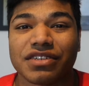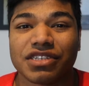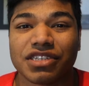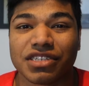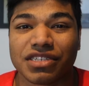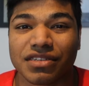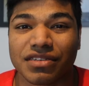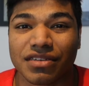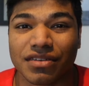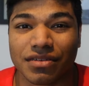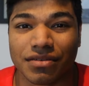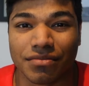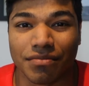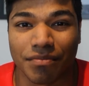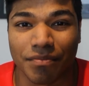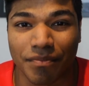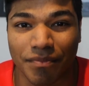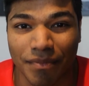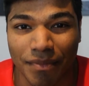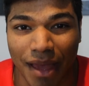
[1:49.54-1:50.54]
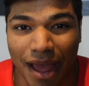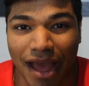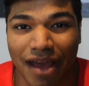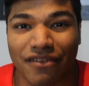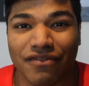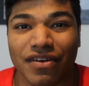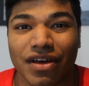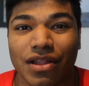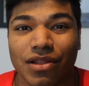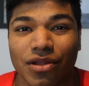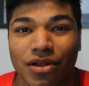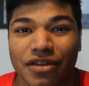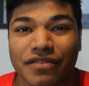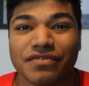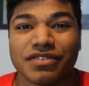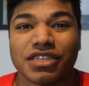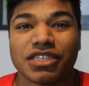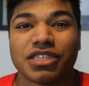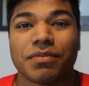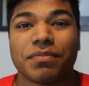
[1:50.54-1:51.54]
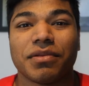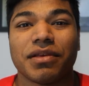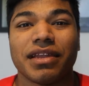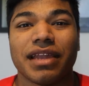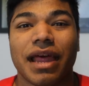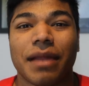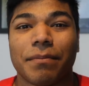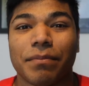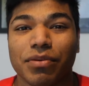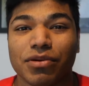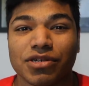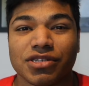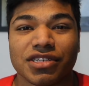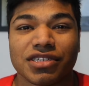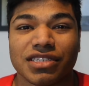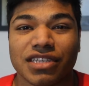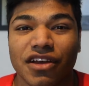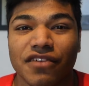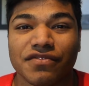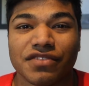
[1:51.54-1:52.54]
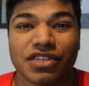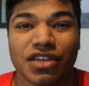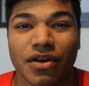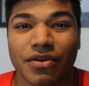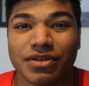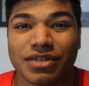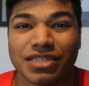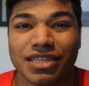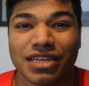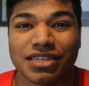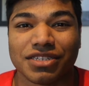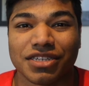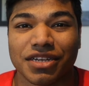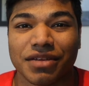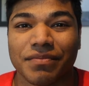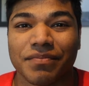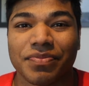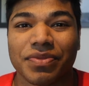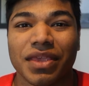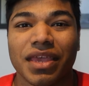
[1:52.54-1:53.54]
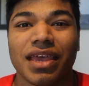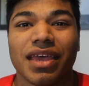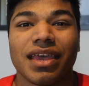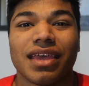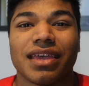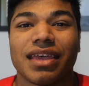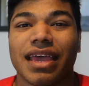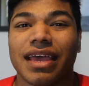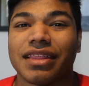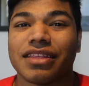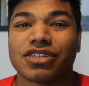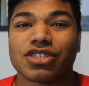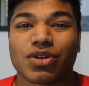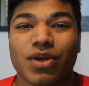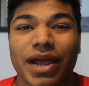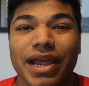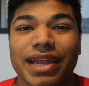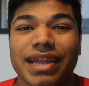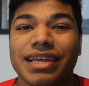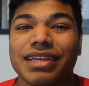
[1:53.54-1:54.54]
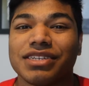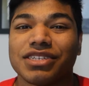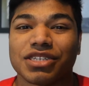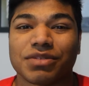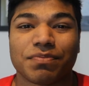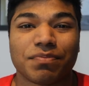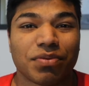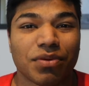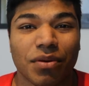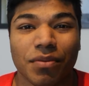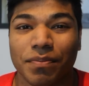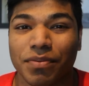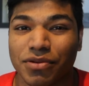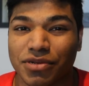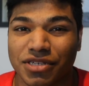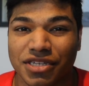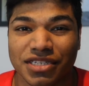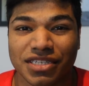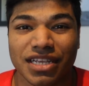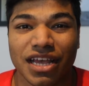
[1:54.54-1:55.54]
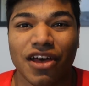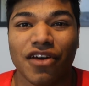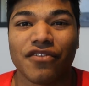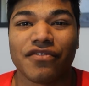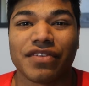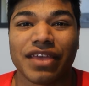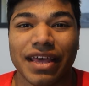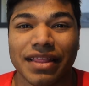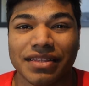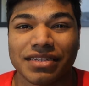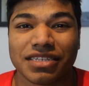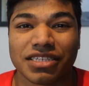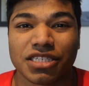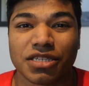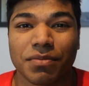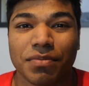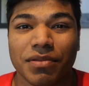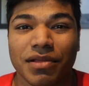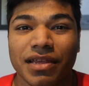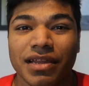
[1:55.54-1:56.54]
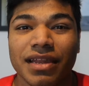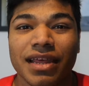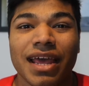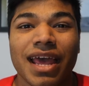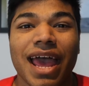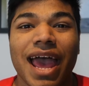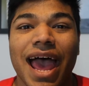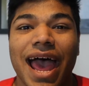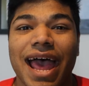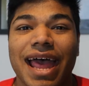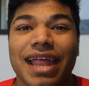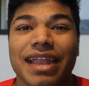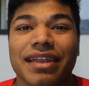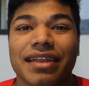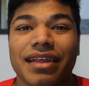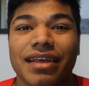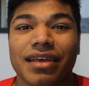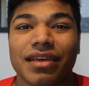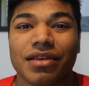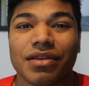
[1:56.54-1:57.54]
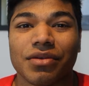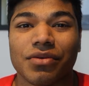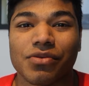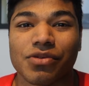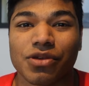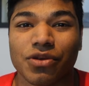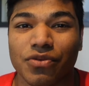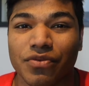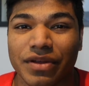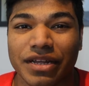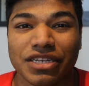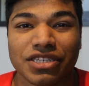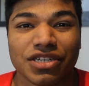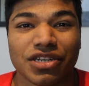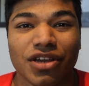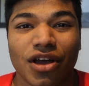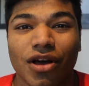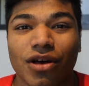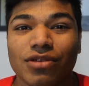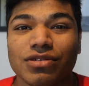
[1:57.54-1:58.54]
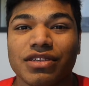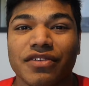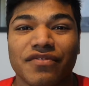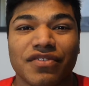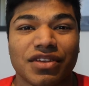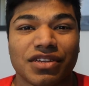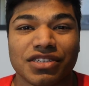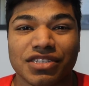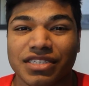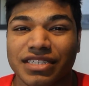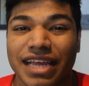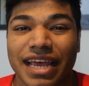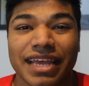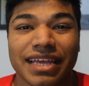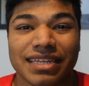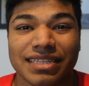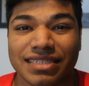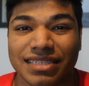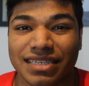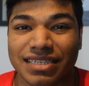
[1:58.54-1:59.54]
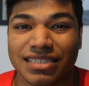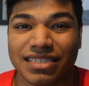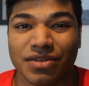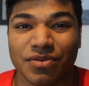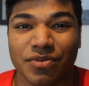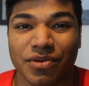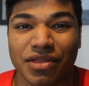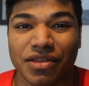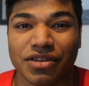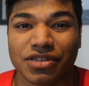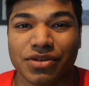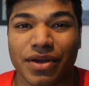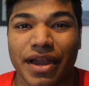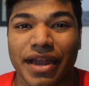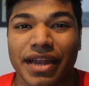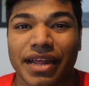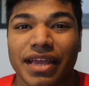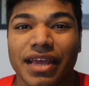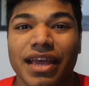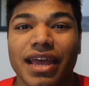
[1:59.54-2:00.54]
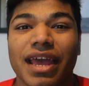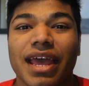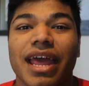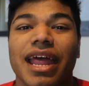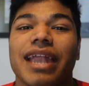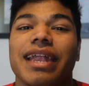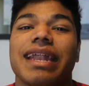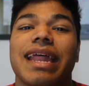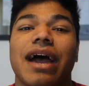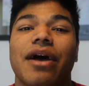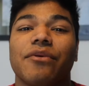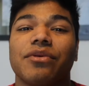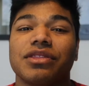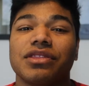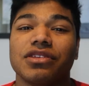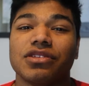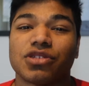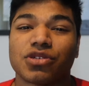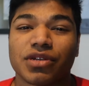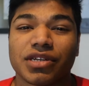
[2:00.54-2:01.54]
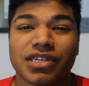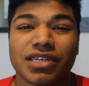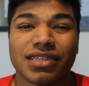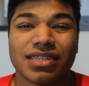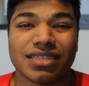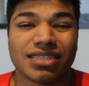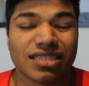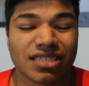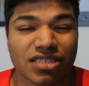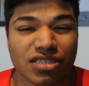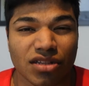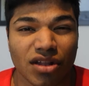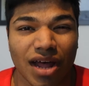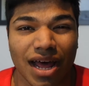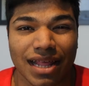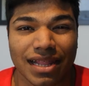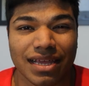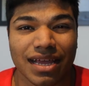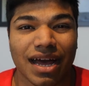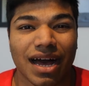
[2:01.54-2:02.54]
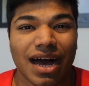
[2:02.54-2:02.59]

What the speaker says: just have a lot of discipline and push yourself to go into that gym. Yeah, the training, just push yourself, get the discipline, and you'll reach your goals if you just stay consistent with your training. Now with nutrition, this is slightly